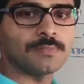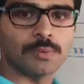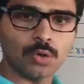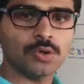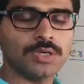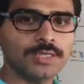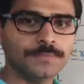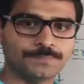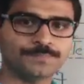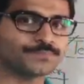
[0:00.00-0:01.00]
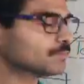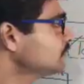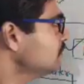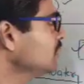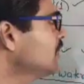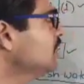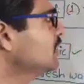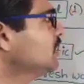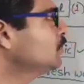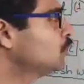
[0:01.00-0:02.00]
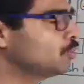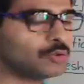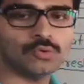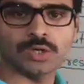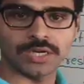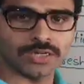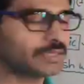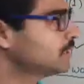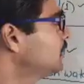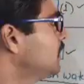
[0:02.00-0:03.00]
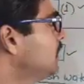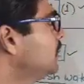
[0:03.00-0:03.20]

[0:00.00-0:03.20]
broadly, I have told you earlier